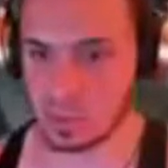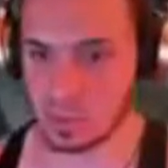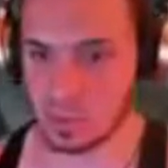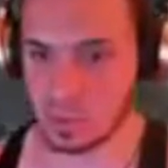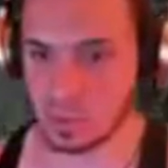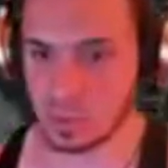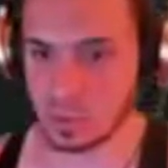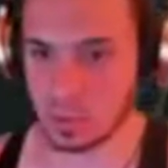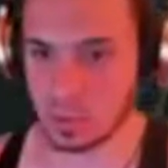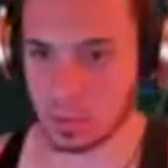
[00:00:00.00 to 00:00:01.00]

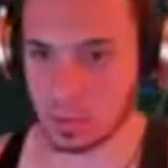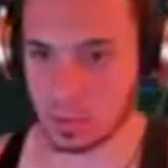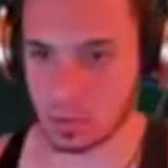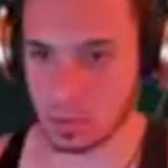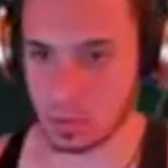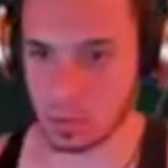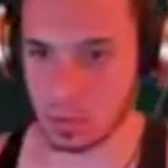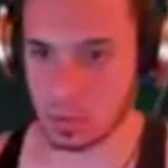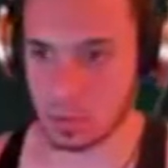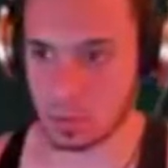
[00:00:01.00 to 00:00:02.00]

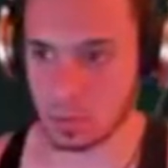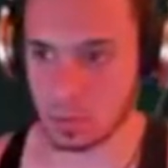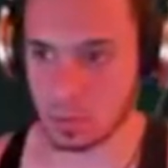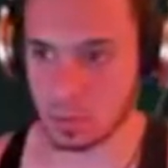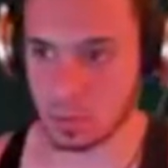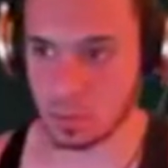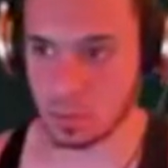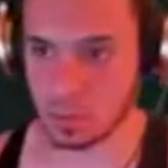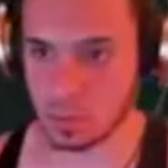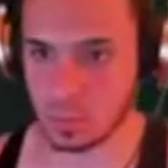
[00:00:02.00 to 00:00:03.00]

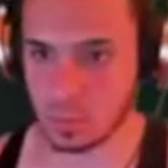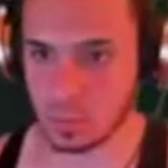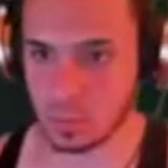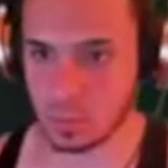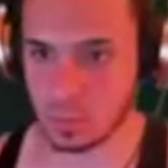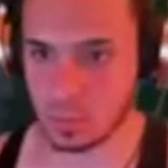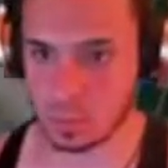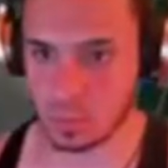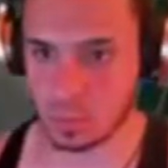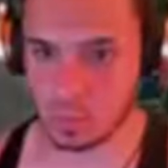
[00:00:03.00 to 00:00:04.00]

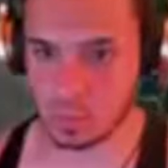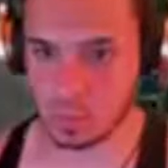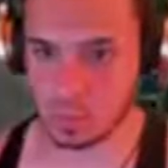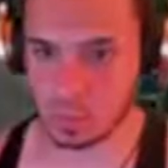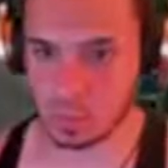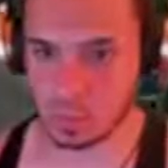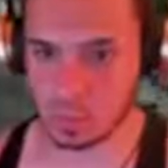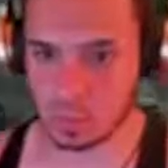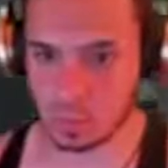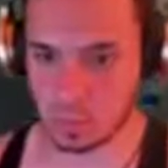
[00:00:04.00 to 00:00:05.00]

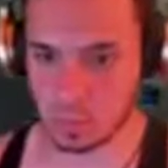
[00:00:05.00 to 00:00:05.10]
Nothing is said.